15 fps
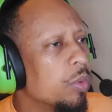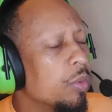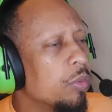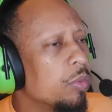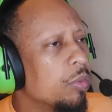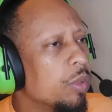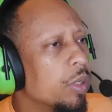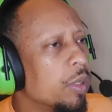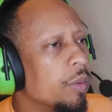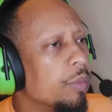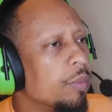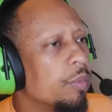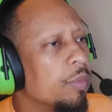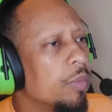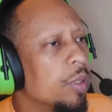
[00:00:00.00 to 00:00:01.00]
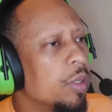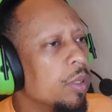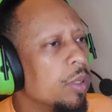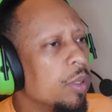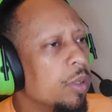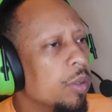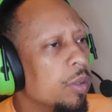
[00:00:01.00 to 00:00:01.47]
right?
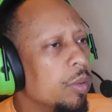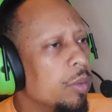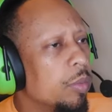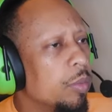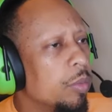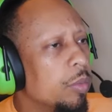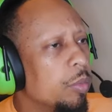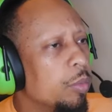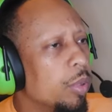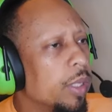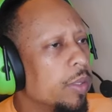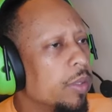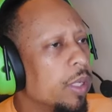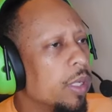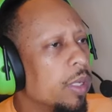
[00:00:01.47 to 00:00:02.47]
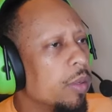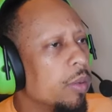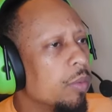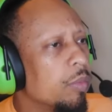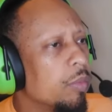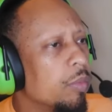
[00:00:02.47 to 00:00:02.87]
Breaks down,